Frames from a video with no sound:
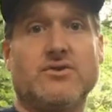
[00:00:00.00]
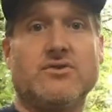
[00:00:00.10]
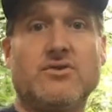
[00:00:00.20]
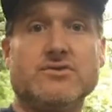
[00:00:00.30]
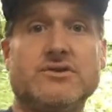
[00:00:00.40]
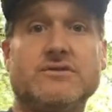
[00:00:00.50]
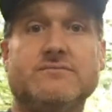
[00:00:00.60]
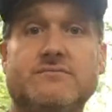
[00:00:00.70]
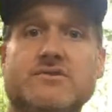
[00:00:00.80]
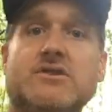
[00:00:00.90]
cords,
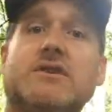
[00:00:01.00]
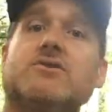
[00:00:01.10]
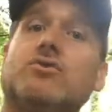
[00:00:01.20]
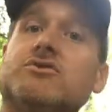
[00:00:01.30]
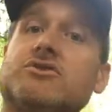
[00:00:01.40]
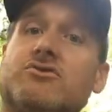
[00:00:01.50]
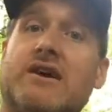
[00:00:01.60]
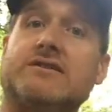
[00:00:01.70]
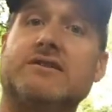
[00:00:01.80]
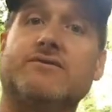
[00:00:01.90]
so that causes
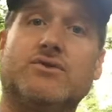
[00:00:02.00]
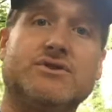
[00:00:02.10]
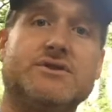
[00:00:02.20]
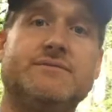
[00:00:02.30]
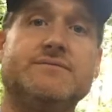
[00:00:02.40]
cracks in the voice.